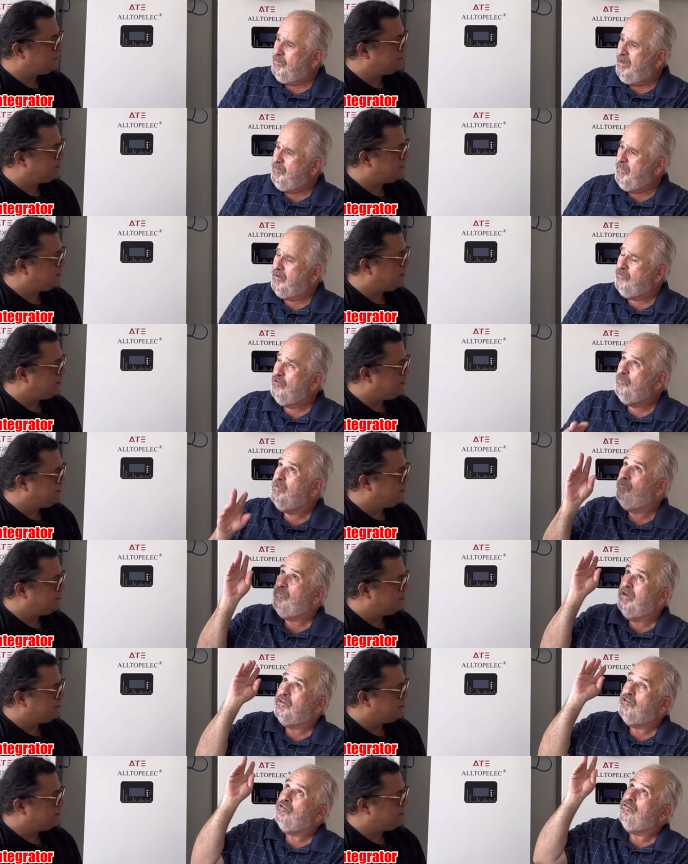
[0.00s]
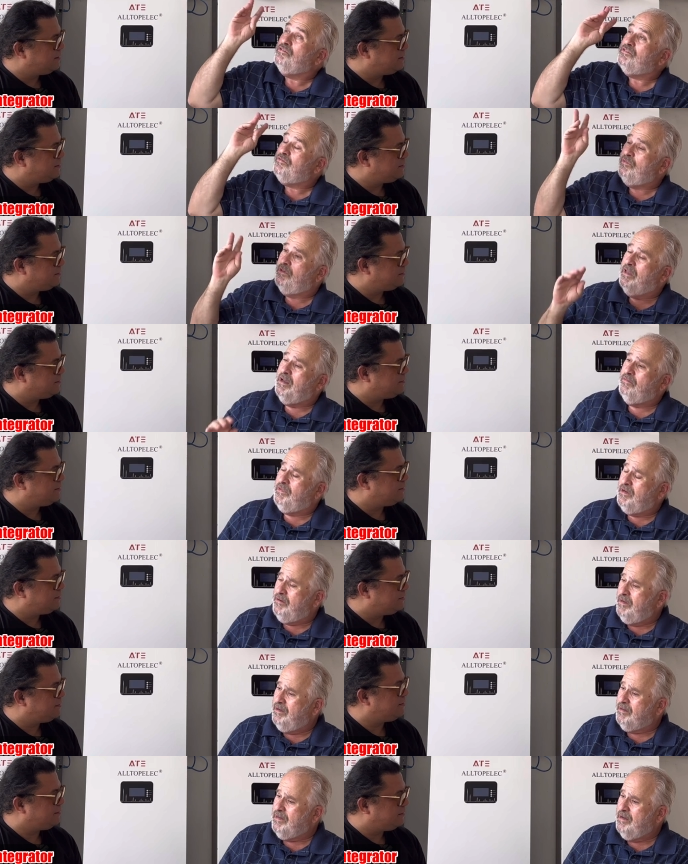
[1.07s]
Speaker 1: in my bedroom, and my girls will have
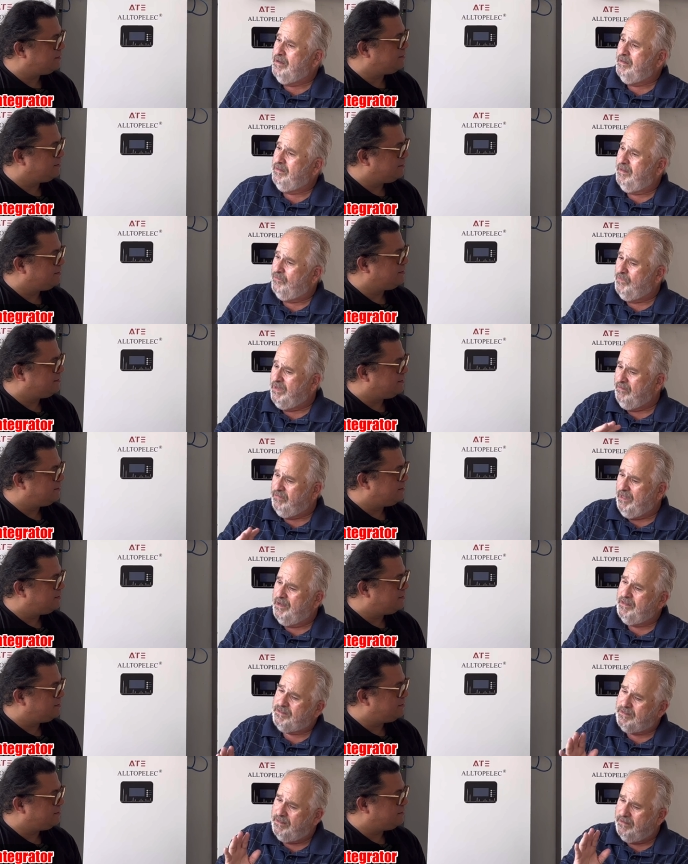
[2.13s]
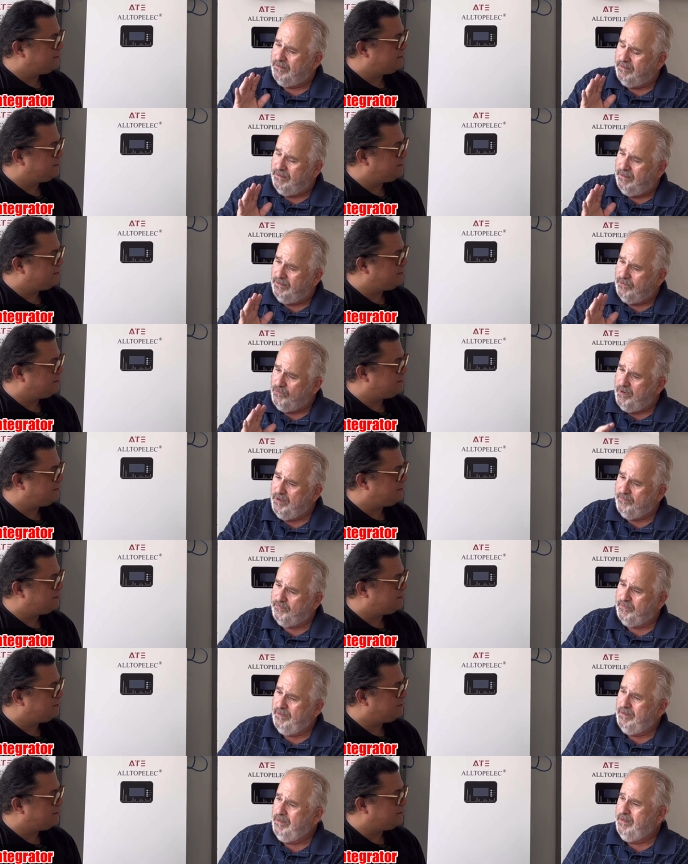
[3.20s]
their aircon, and we have lights, and the and the
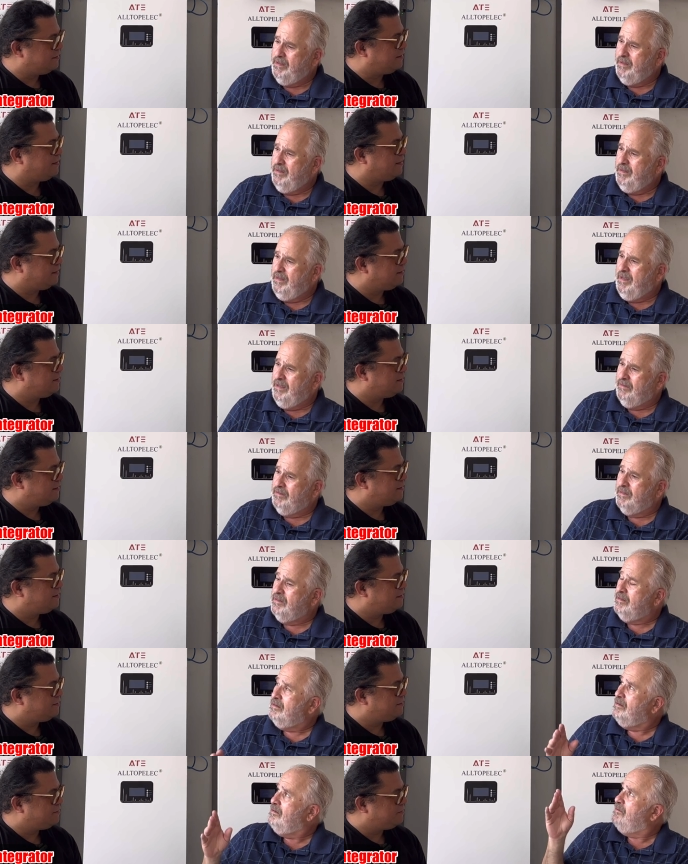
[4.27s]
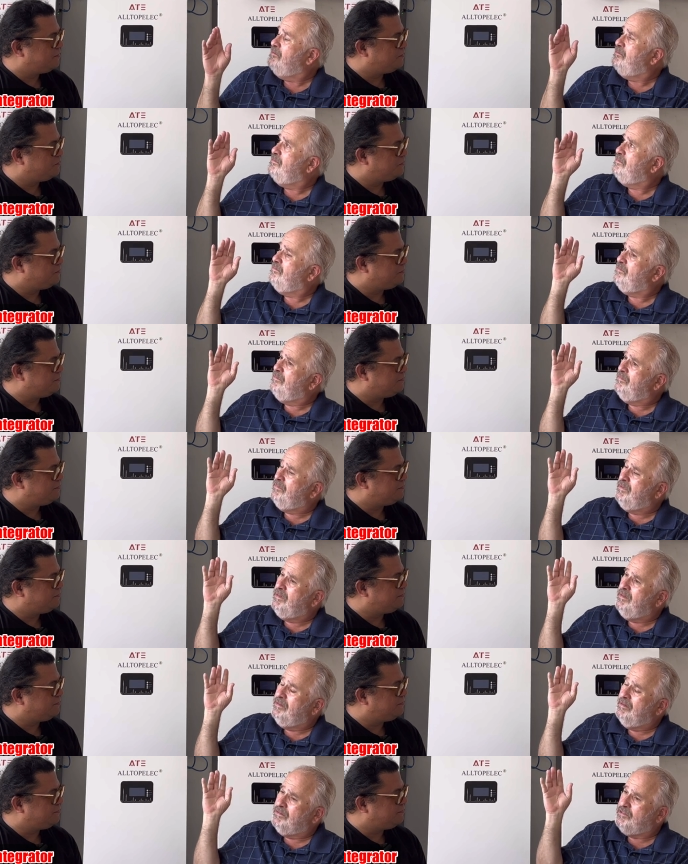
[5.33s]
ref. Yeah. And the uh,
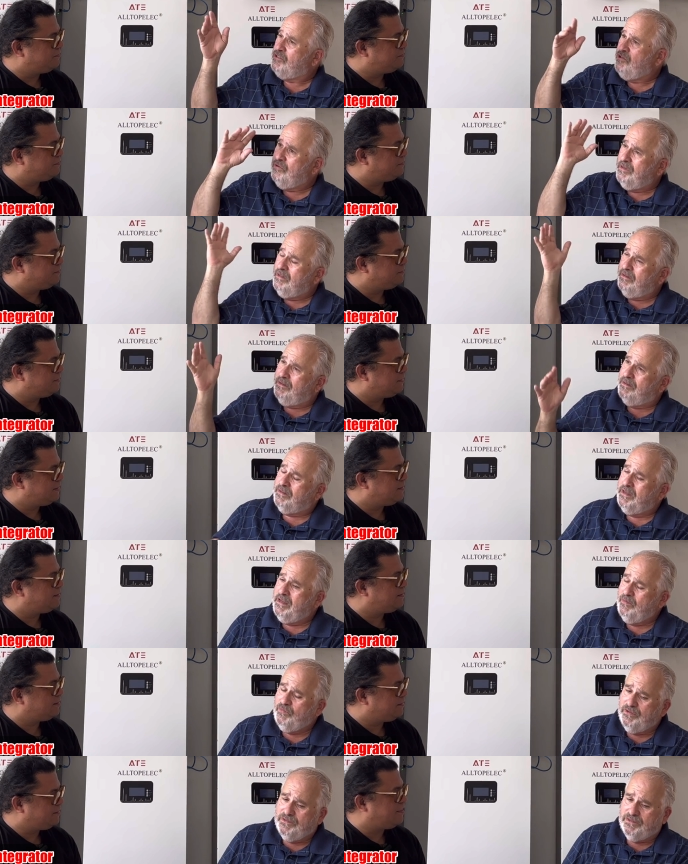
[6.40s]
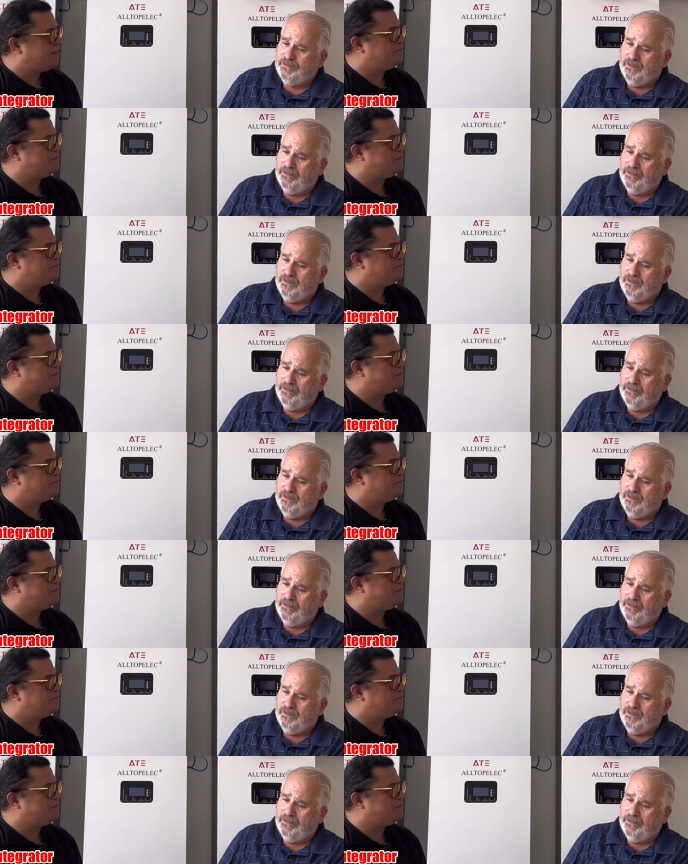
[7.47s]
the uh, security uh, cameras,